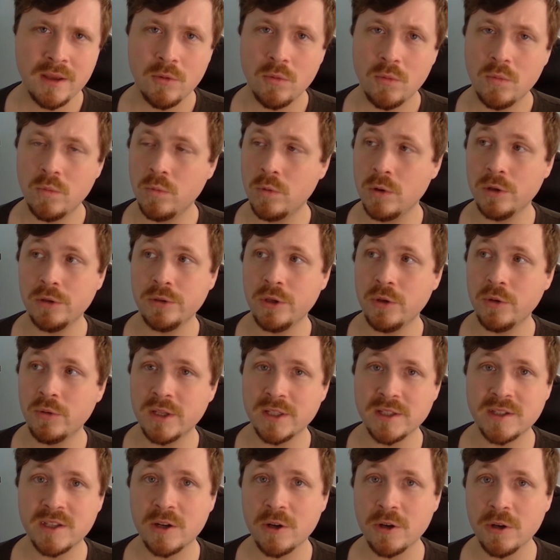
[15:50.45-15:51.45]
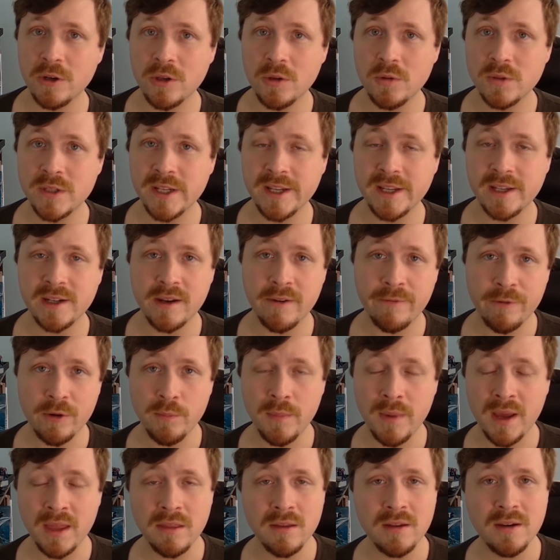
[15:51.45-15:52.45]
Will you consider using a different
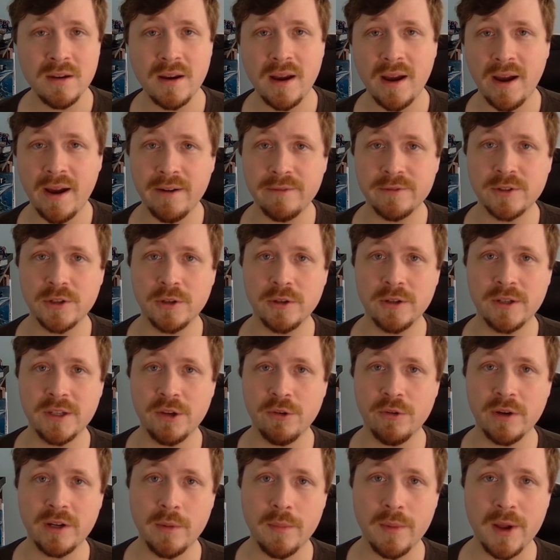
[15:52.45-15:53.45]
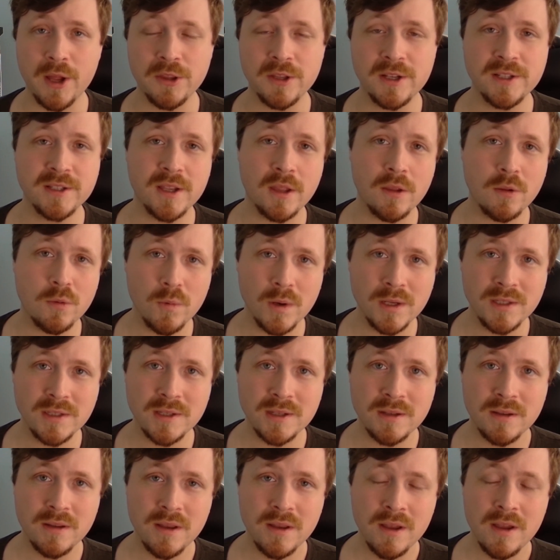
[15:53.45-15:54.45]
method after hearing about these other ones?